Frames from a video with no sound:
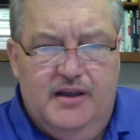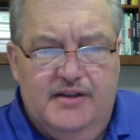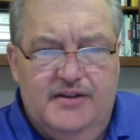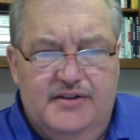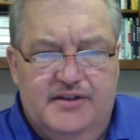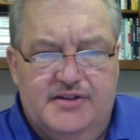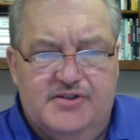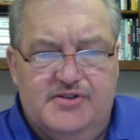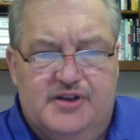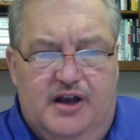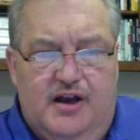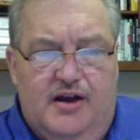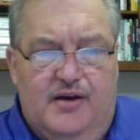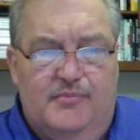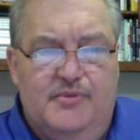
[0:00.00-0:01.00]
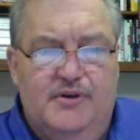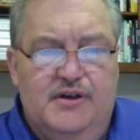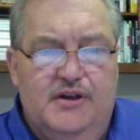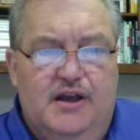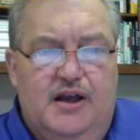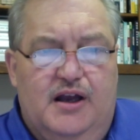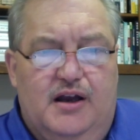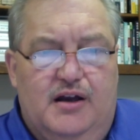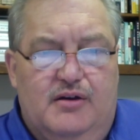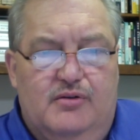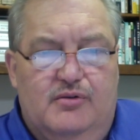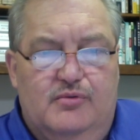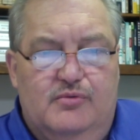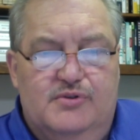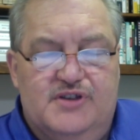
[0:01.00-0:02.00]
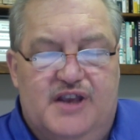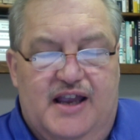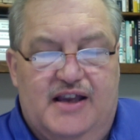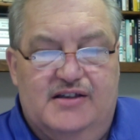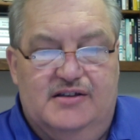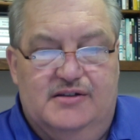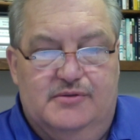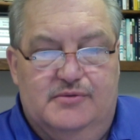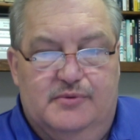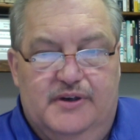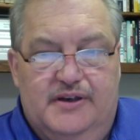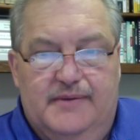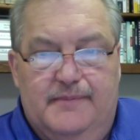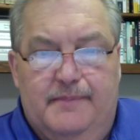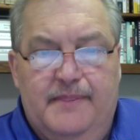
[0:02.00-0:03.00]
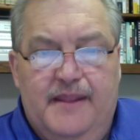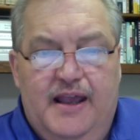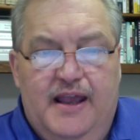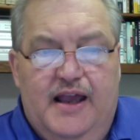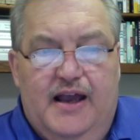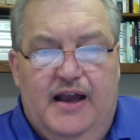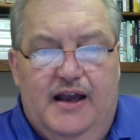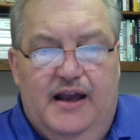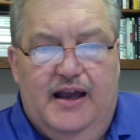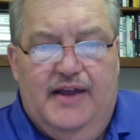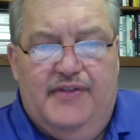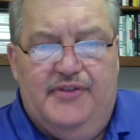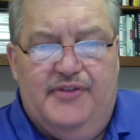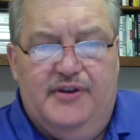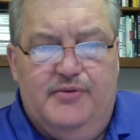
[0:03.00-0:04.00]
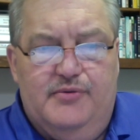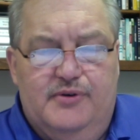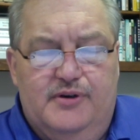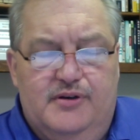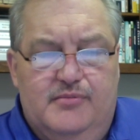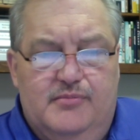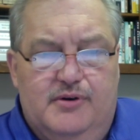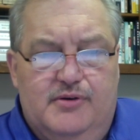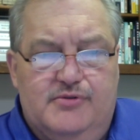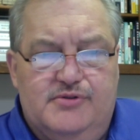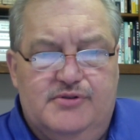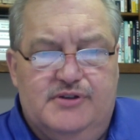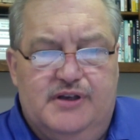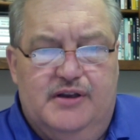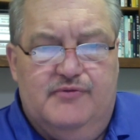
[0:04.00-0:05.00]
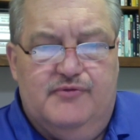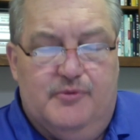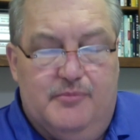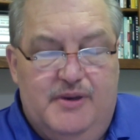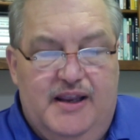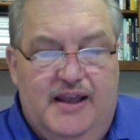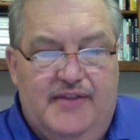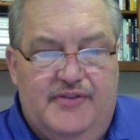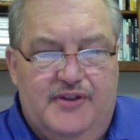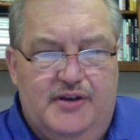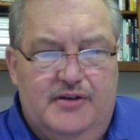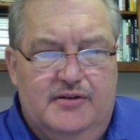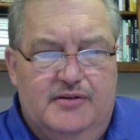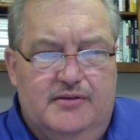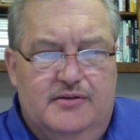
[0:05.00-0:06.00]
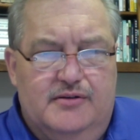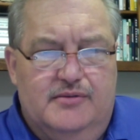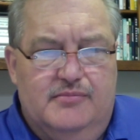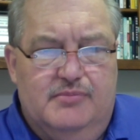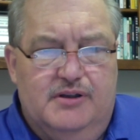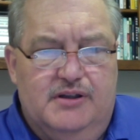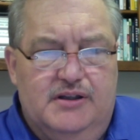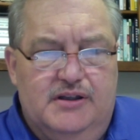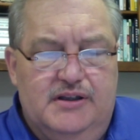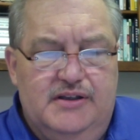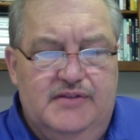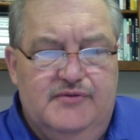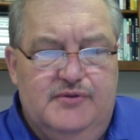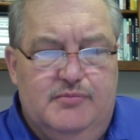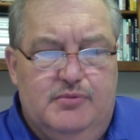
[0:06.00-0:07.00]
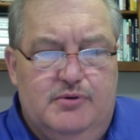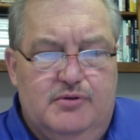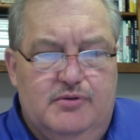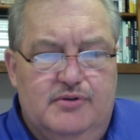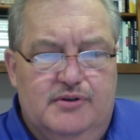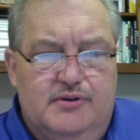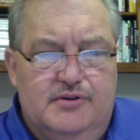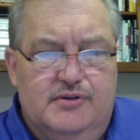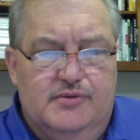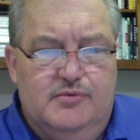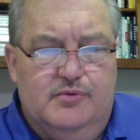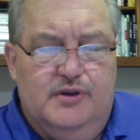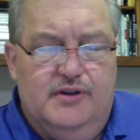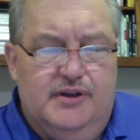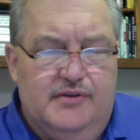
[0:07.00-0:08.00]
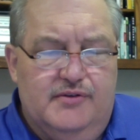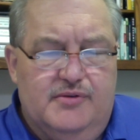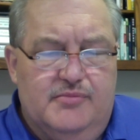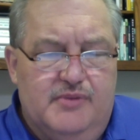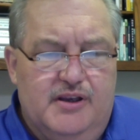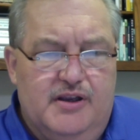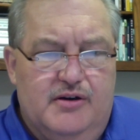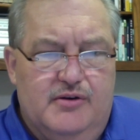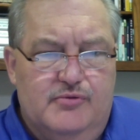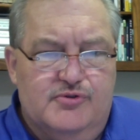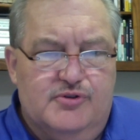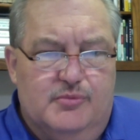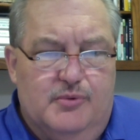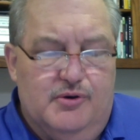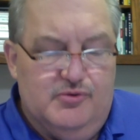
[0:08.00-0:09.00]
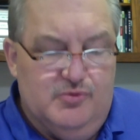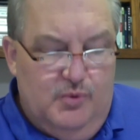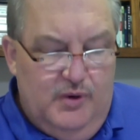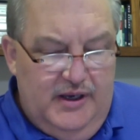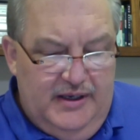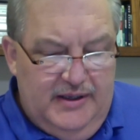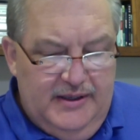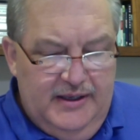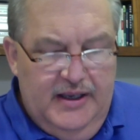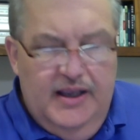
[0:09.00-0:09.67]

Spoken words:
this psalm was actually written. I think one of the most, for me, I think the believable, the one that to me holds the most weight